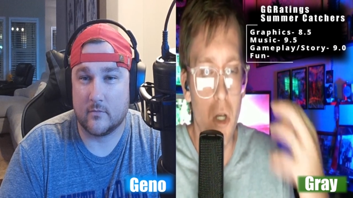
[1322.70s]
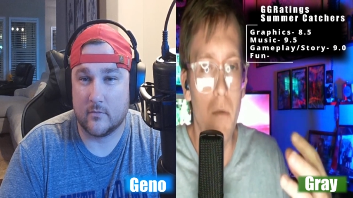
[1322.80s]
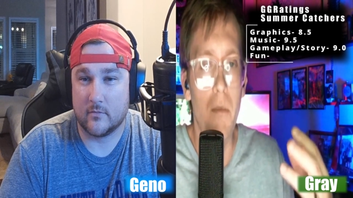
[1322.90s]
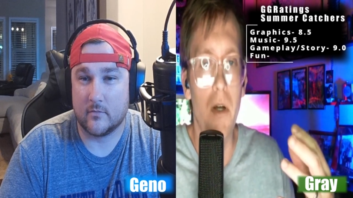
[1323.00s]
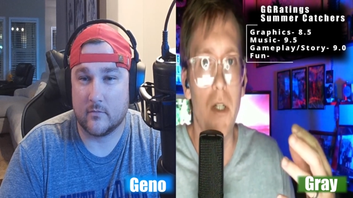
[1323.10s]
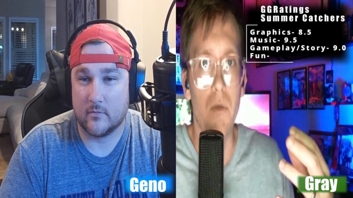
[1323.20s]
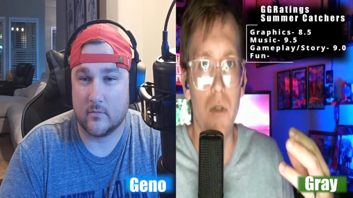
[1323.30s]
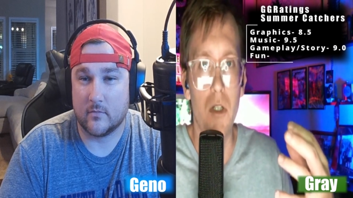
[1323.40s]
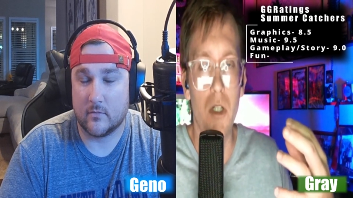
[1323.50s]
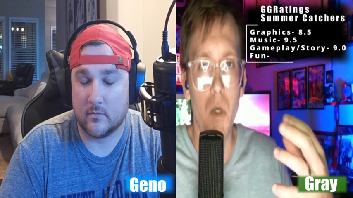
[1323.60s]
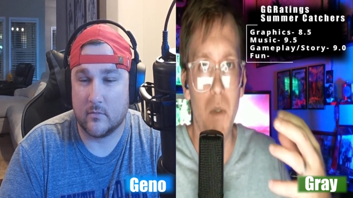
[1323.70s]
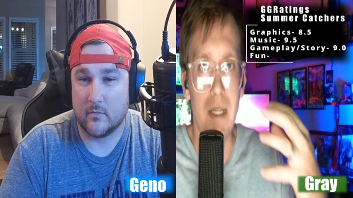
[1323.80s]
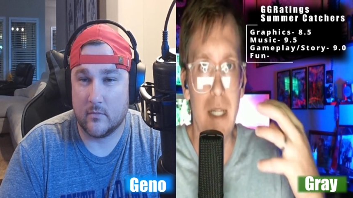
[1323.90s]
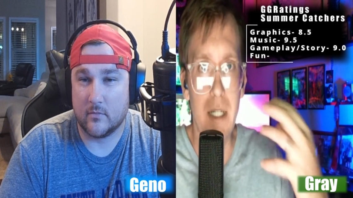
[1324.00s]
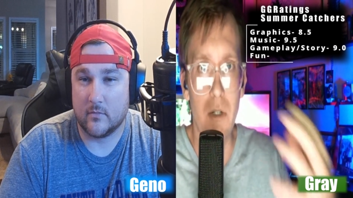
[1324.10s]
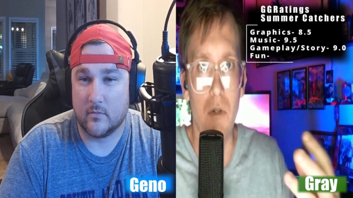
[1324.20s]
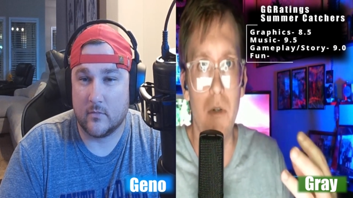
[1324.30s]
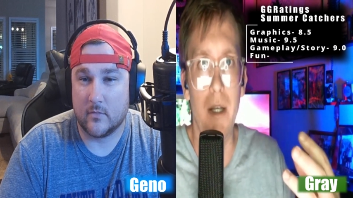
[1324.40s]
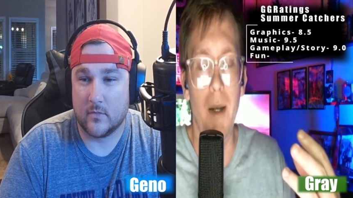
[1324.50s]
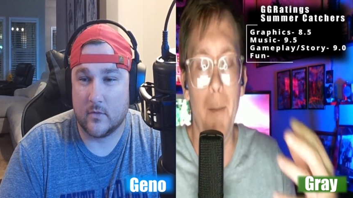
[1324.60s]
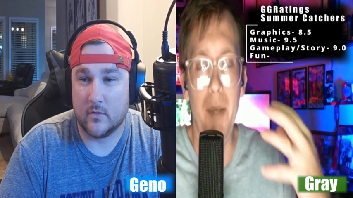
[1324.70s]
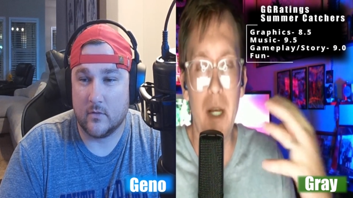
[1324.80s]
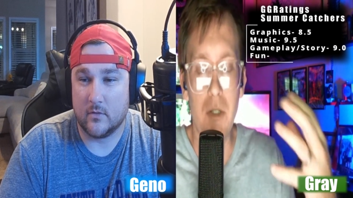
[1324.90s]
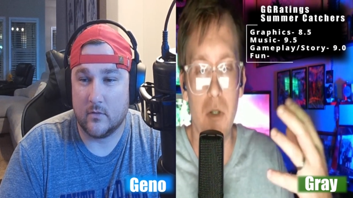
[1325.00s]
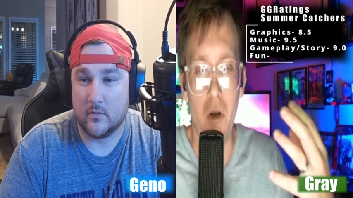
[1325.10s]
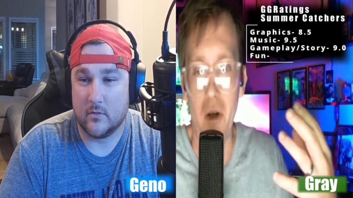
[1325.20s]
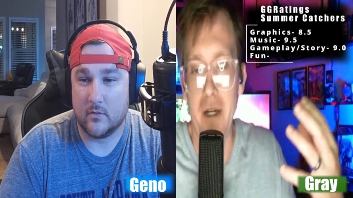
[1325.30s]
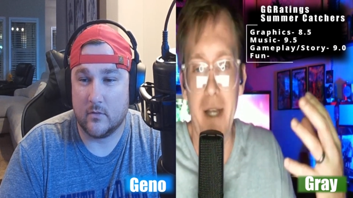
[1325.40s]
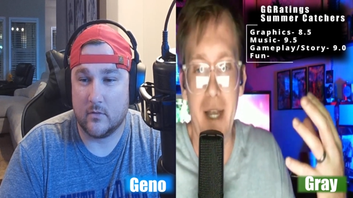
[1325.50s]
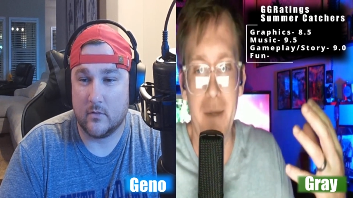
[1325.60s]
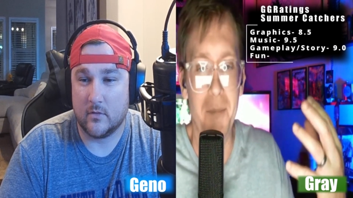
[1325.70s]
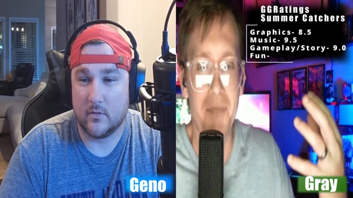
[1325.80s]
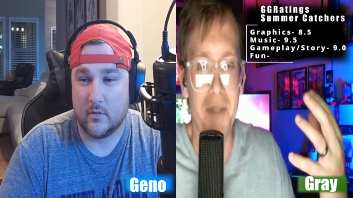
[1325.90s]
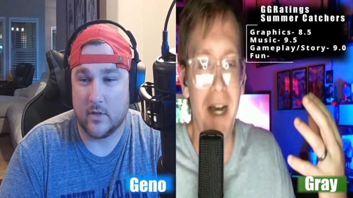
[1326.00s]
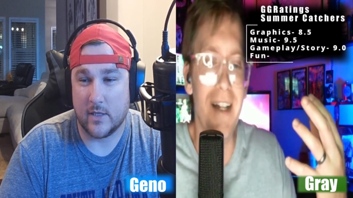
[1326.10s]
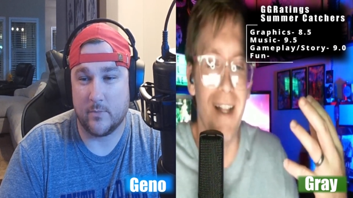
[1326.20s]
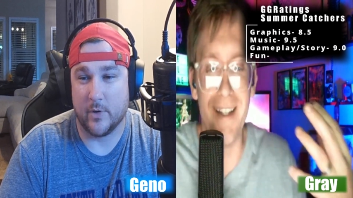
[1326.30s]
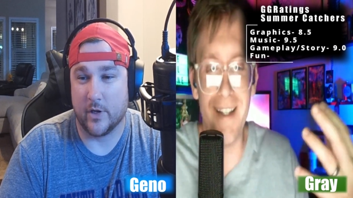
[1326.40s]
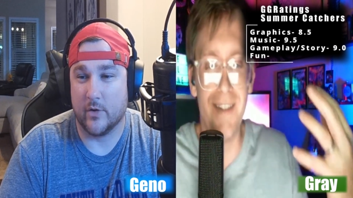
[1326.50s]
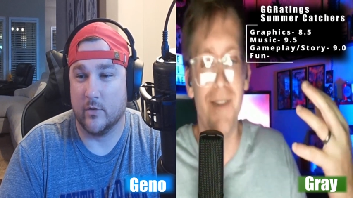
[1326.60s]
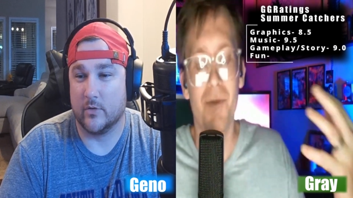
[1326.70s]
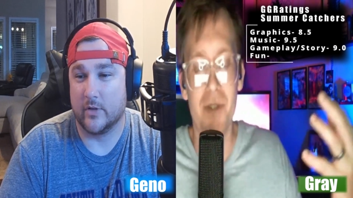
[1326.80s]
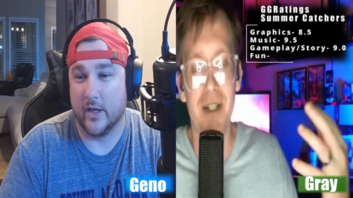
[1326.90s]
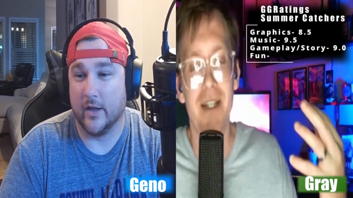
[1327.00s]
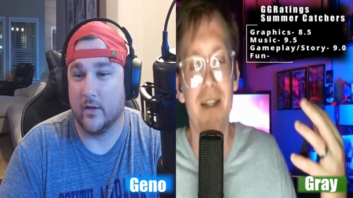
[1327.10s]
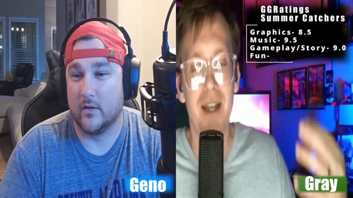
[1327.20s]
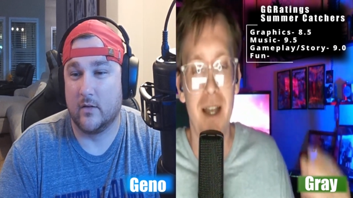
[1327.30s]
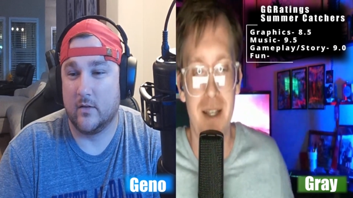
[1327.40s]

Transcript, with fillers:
Speaker 1: so much with so little in a pixel art game. That's pretty like, cool. Yeah. Really.